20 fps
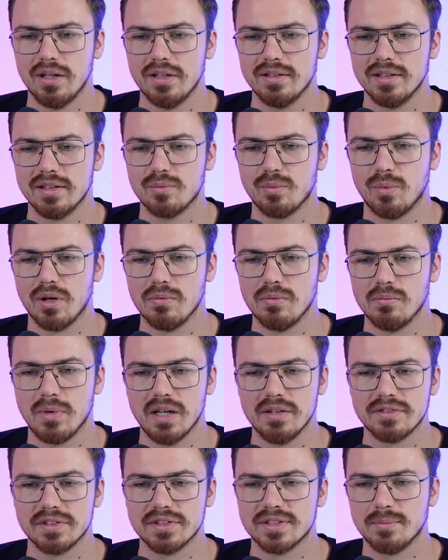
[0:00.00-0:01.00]
the 1
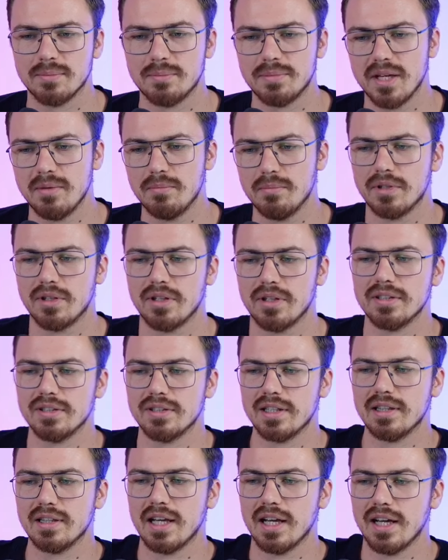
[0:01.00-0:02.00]
month in September, and
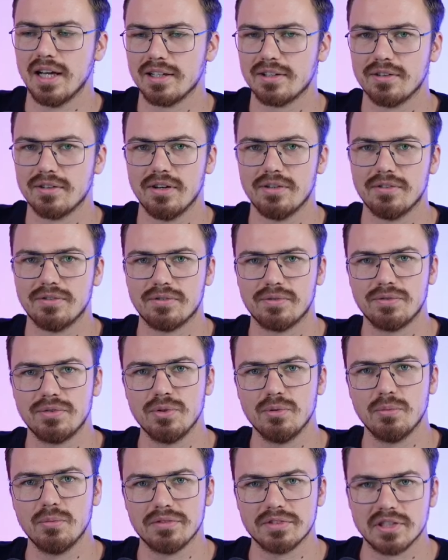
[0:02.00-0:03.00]
then like a
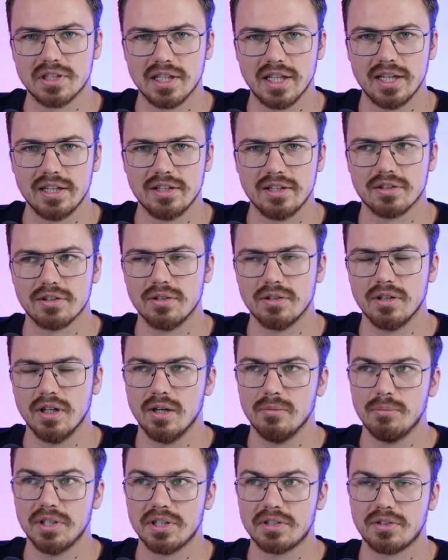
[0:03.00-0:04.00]
few months later
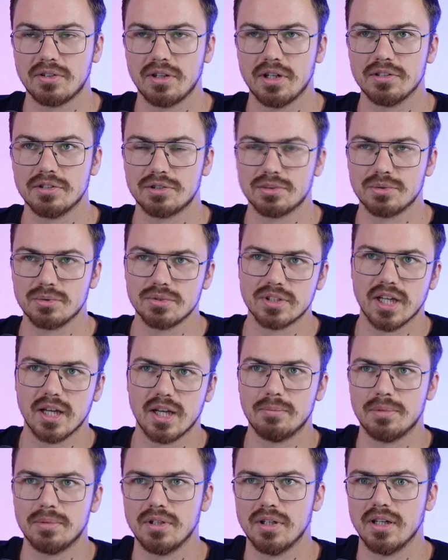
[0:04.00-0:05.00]
Bitcoin shoots
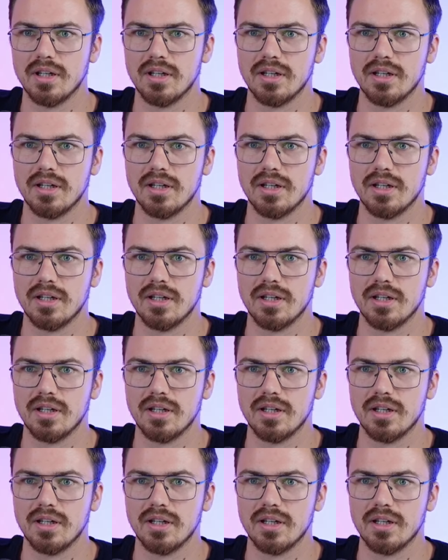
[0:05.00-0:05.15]
up